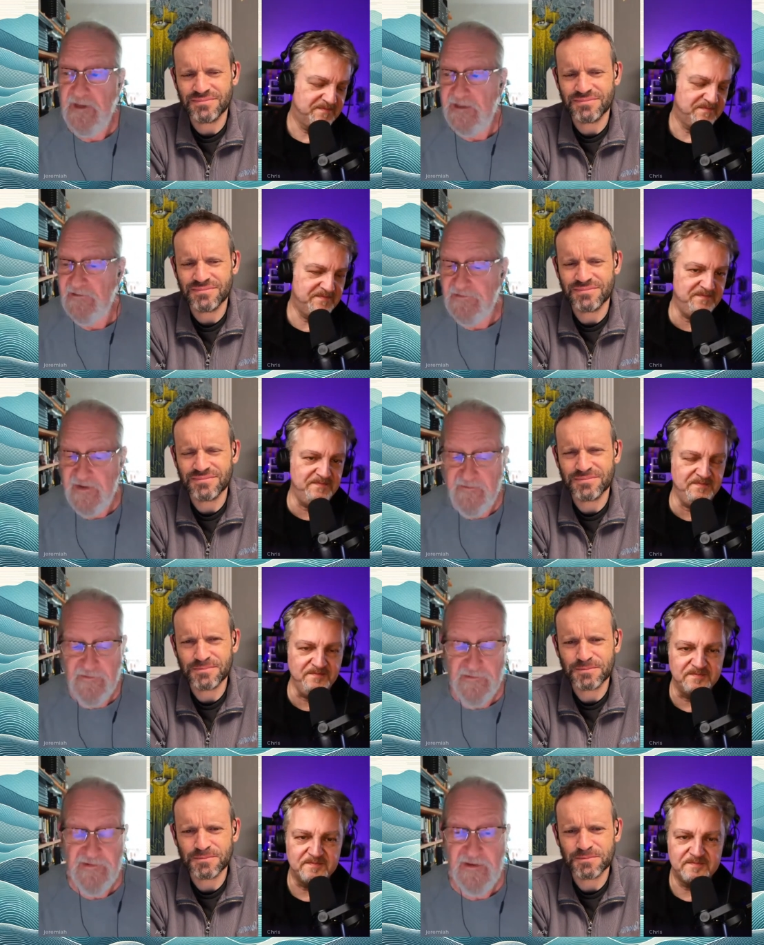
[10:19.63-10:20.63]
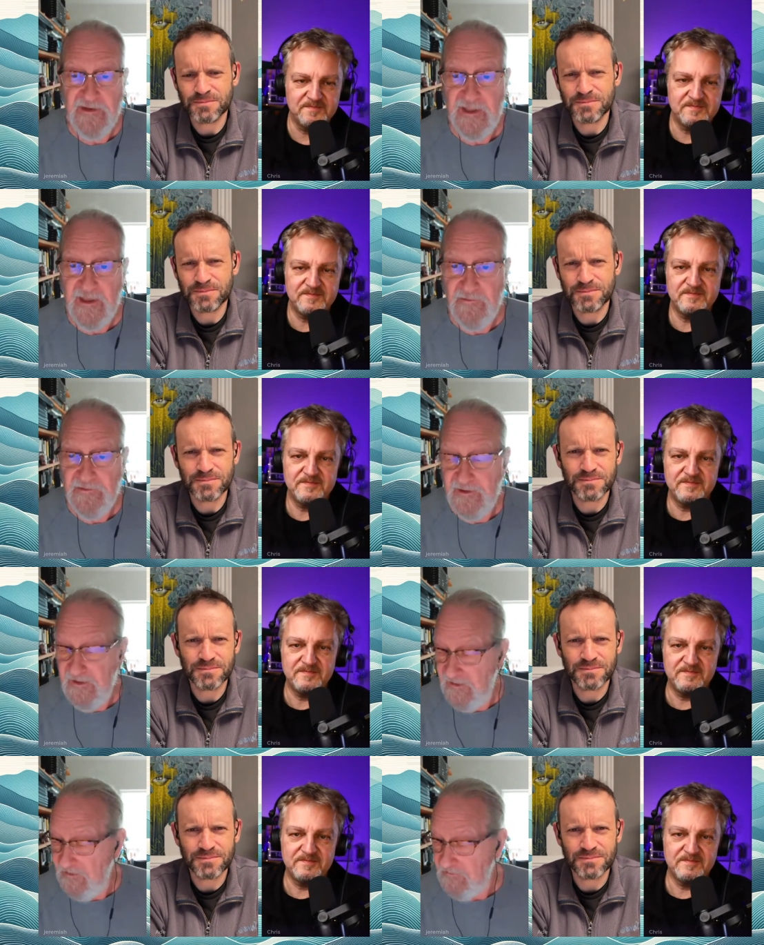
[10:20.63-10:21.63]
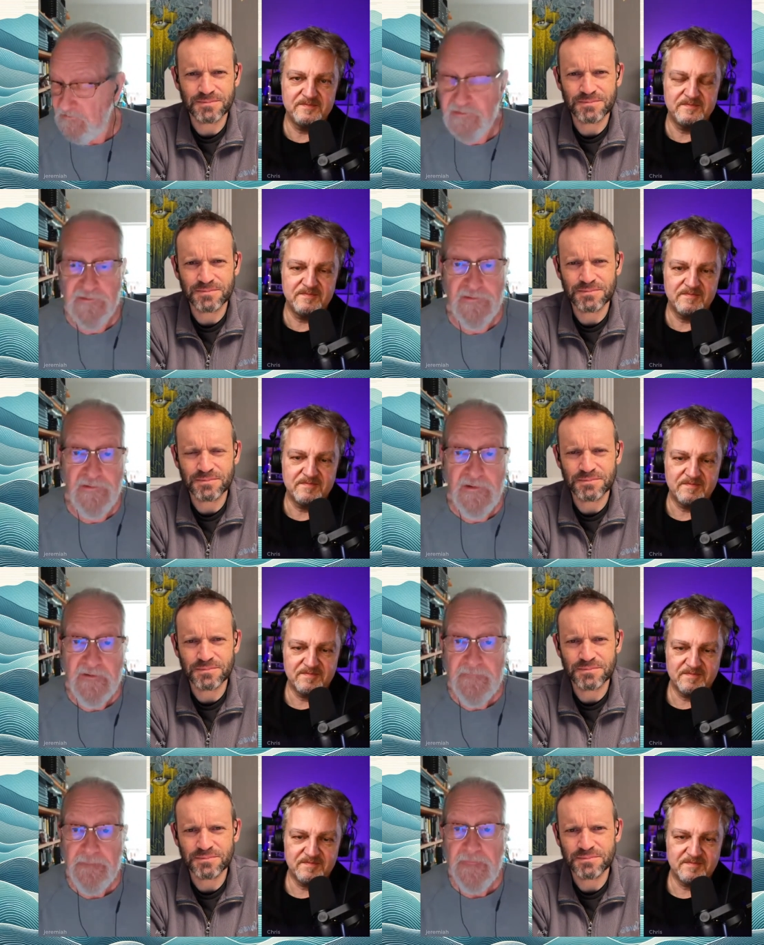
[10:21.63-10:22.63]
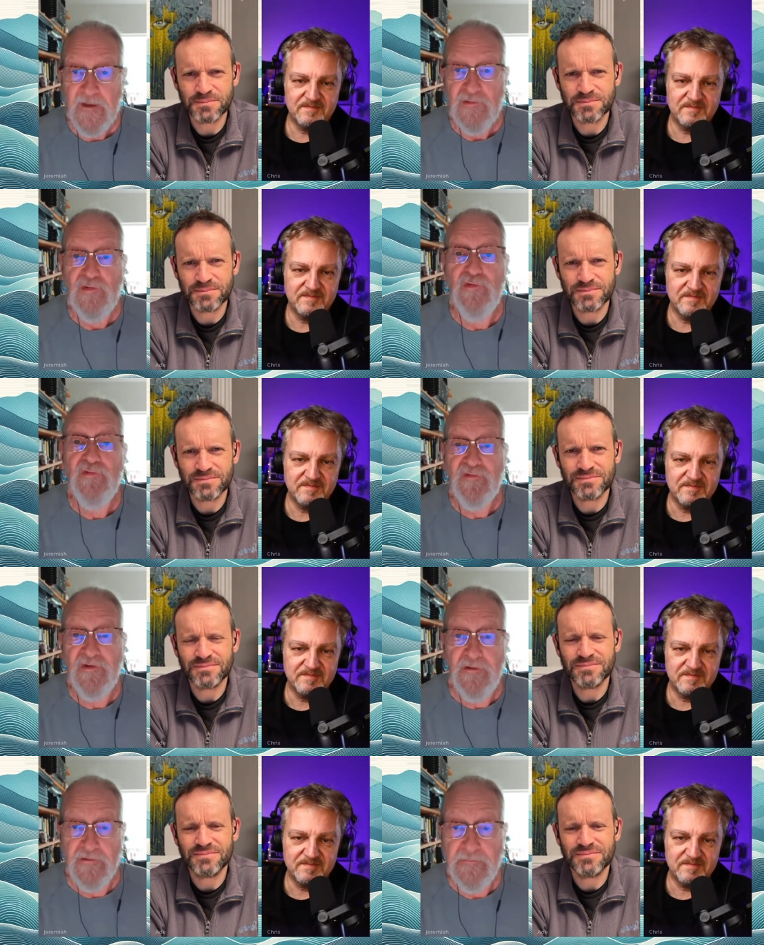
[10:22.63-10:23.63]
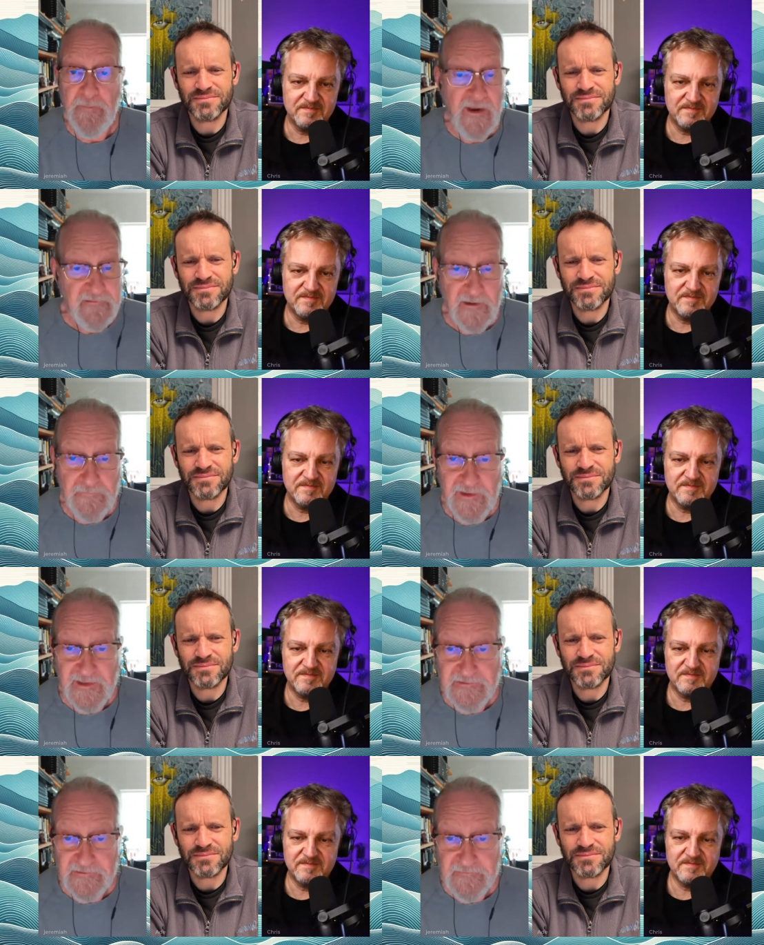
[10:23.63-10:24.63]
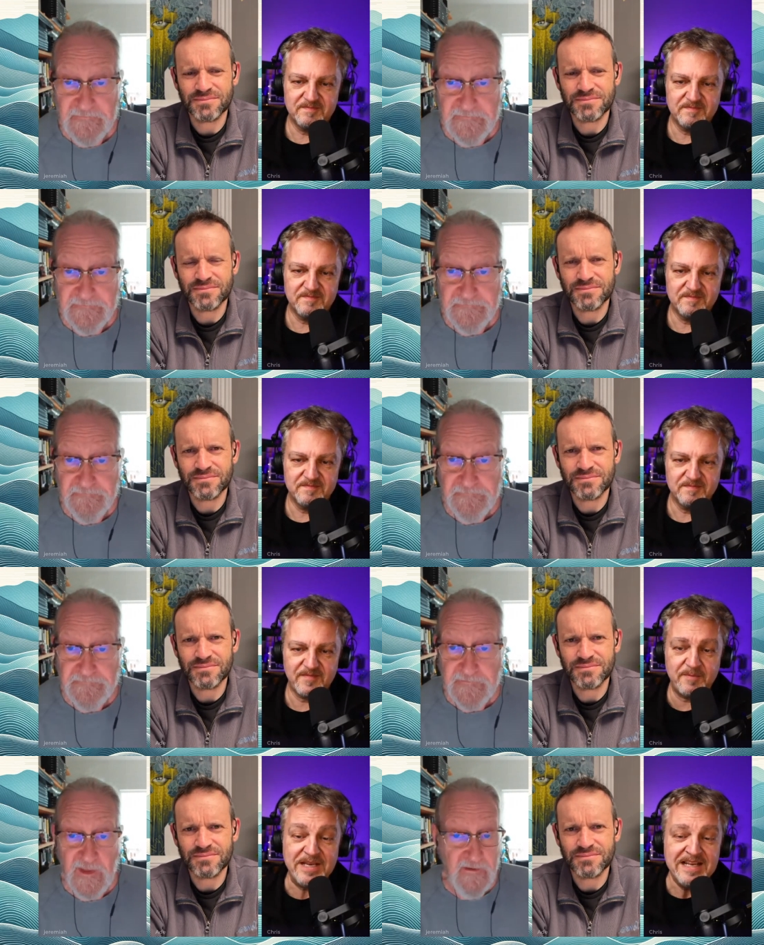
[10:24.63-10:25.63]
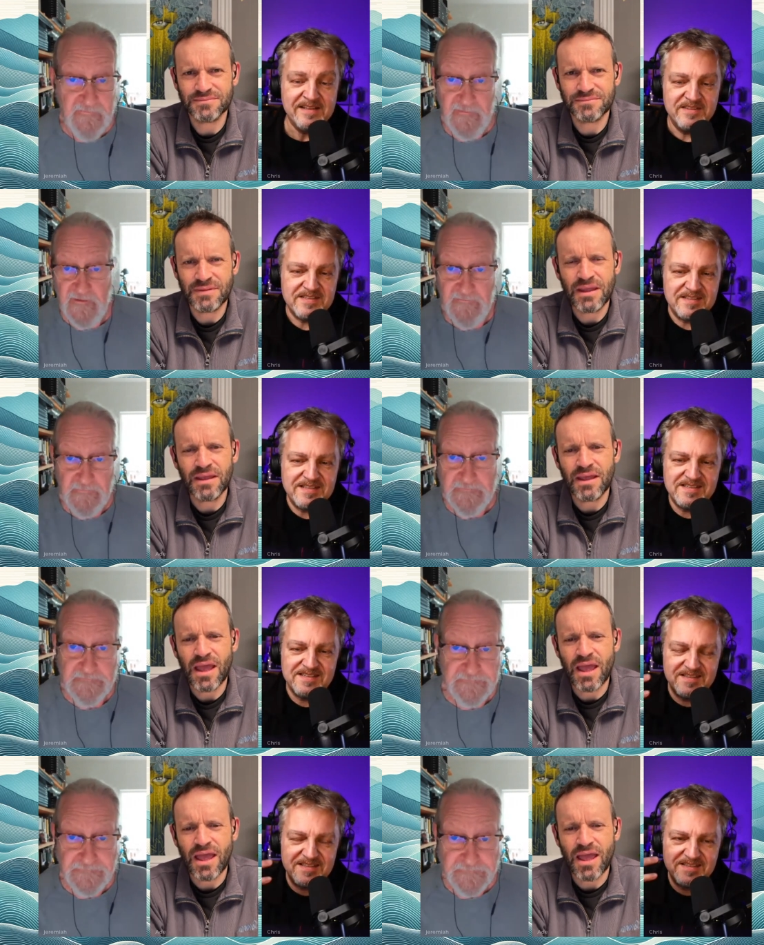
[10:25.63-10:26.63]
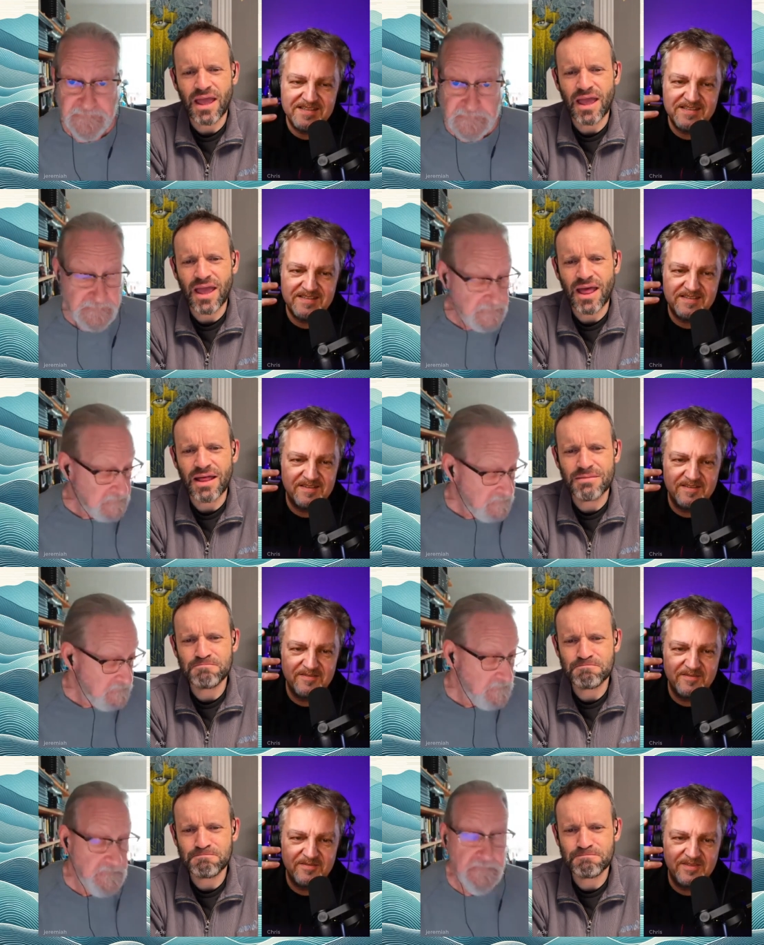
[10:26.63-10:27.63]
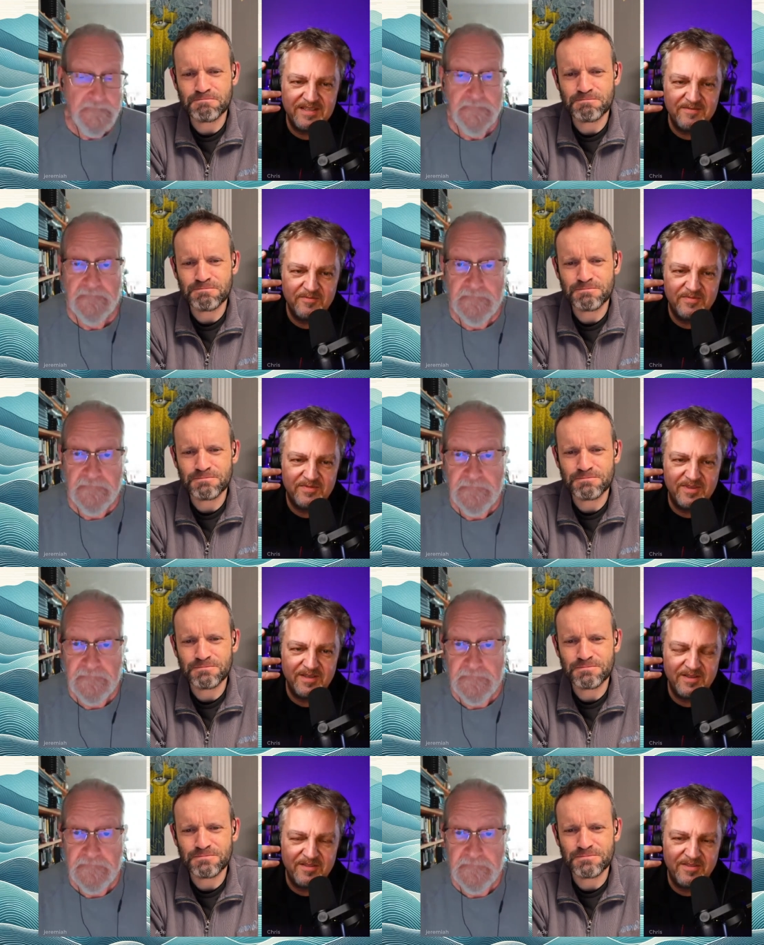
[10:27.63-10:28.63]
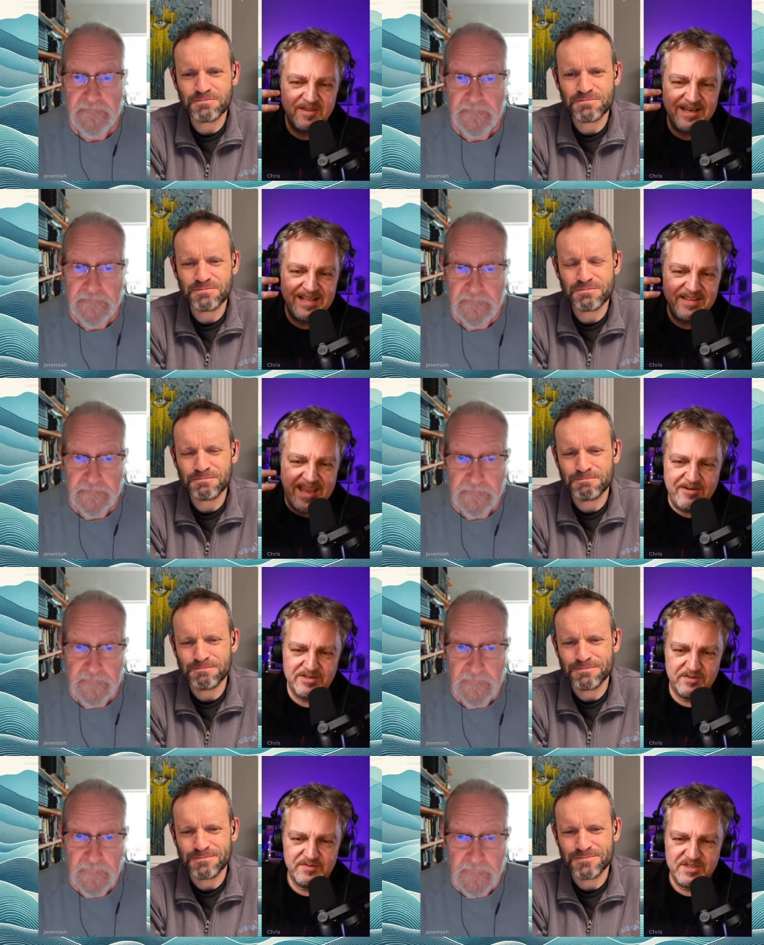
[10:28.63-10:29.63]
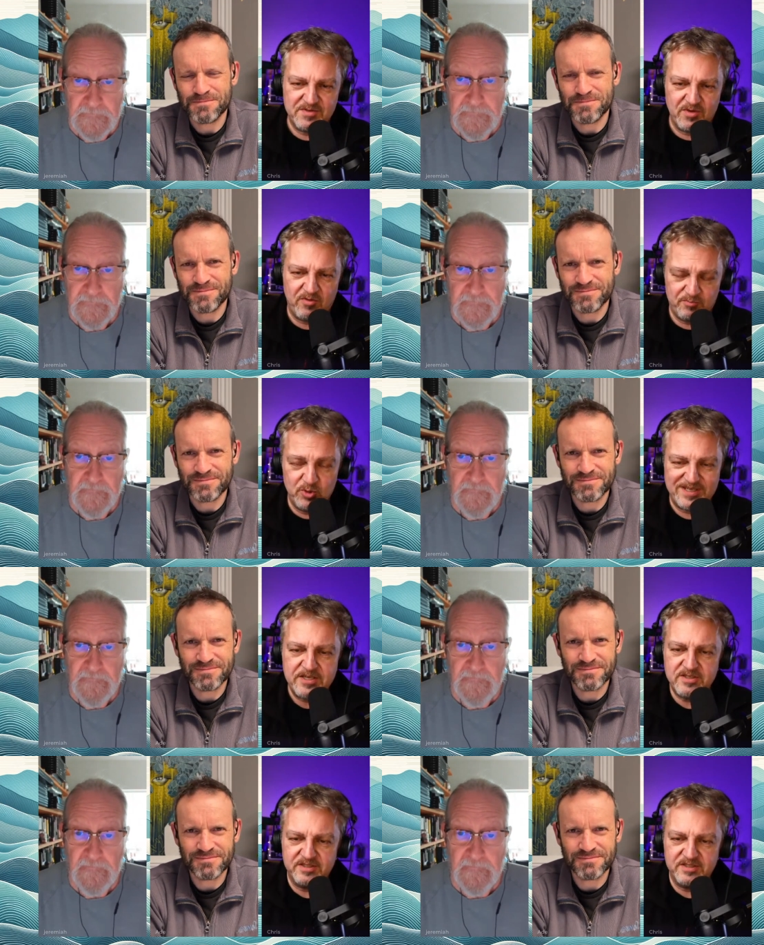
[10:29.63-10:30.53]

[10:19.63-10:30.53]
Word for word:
Speaker 1: that'll save you sending out a crew to shoot background plates.
Speaker 2: I mean, uh, this, uh, this this is the the the, the areas of dis, of potential